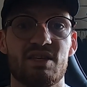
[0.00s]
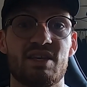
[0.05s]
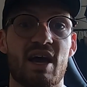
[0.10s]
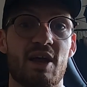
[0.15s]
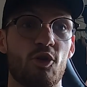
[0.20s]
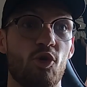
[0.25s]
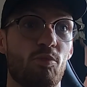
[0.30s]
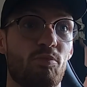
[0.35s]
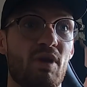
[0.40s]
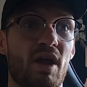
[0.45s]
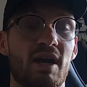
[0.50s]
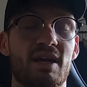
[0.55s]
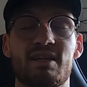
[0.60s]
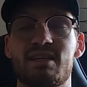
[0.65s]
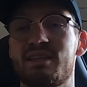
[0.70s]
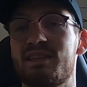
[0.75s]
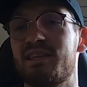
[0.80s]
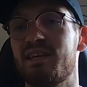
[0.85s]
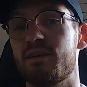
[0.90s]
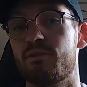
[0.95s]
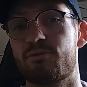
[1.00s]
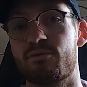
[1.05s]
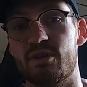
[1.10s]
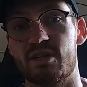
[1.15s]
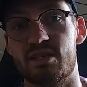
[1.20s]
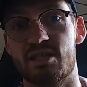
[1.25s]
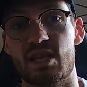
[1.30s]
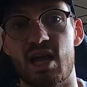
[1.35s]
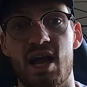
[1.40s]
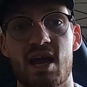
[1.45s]
Jan Oblak,
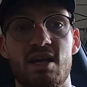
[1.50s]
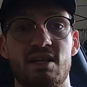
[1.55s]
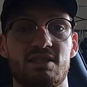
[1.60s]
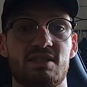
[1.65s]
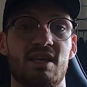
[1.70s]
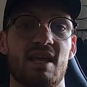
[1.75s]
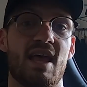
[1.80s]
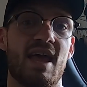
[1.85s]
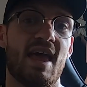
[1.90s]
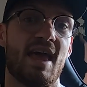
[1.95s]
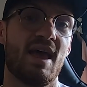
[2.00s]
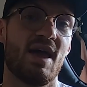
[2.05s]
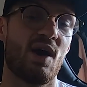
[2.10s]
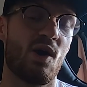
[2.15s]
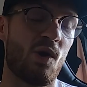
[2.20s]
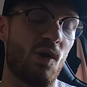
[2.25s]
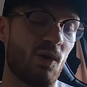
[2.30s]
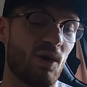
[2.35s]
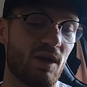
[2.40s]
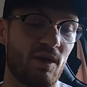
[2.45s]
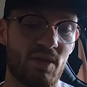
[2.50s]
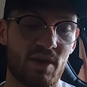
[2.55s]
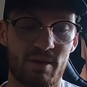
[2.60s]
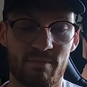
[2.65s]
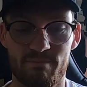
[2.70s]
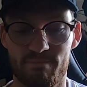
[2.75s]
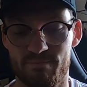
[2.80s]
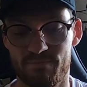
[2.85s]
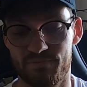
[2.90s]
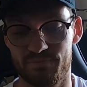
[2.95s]
different styles. All of
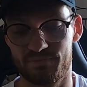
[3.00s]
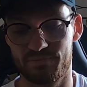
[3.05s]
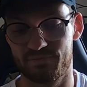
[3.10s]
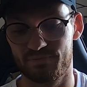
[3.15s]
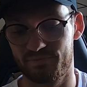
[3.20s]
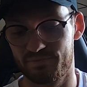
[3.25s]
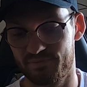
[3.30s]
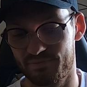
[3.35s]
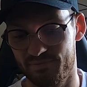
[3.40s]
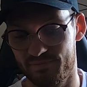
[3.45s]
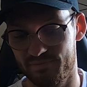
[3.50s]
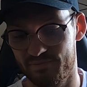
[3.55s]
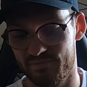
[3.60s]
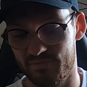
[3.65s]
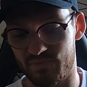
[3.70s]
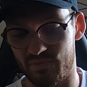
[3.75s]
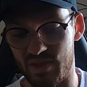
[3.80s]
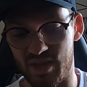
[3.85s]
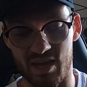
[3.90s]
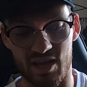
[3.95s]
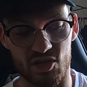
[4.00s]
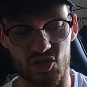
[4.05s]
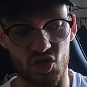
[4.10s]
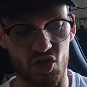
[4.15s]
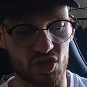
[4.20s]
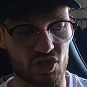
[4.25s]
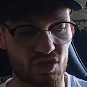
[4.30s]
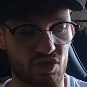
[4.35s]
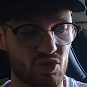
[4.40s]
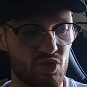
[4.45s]
them, they are
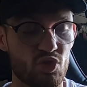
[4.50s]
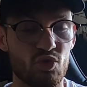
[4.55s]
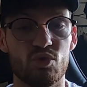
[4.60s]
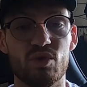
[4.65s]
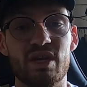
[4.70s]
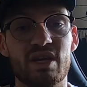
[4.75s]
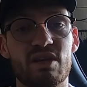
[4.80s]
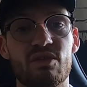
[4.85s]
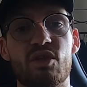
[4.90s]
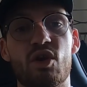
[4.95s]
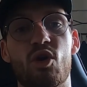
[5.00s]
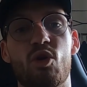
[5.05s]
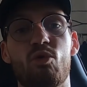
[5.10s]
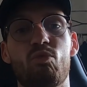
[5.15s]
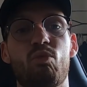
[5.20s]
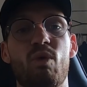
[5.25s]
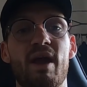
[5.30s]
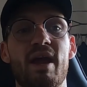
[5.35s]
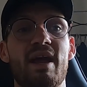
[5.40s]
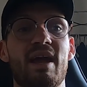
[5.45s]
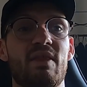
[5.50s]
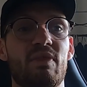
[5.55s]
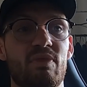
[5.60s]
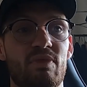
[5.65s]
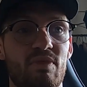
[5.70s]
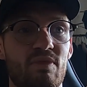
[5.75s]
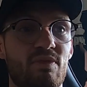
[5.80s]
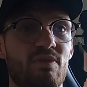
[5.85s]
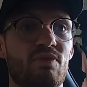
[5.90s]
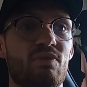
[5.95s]
just unique in their own way,
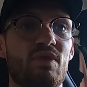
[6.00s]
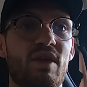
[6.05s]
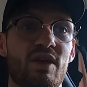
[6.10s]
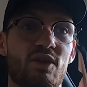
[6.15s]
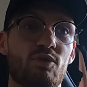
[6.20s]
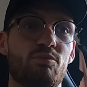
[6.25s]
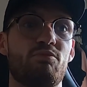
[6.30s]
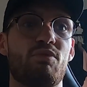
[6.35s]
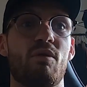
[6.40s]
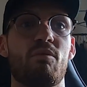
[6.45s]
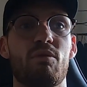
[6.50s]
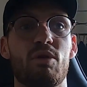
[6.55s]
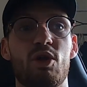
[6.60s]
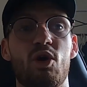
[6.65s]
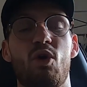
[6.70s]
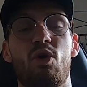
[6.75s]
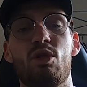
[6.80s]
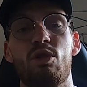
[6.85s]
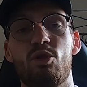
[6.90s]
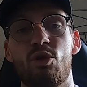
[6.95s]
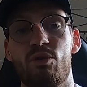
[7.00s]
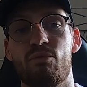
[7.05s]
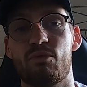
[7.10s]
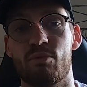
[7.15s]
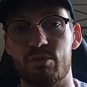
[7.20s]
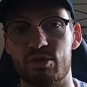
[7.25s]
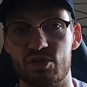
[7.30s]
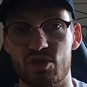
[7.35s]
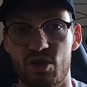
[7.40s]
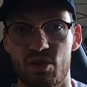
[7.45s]
and they could probably all learn
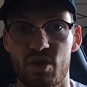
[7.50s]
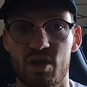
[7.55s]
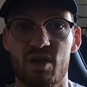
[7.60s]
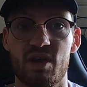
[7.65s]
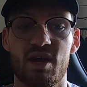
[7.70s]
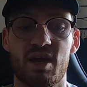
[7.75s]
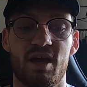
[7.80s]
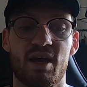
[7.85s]
from each other.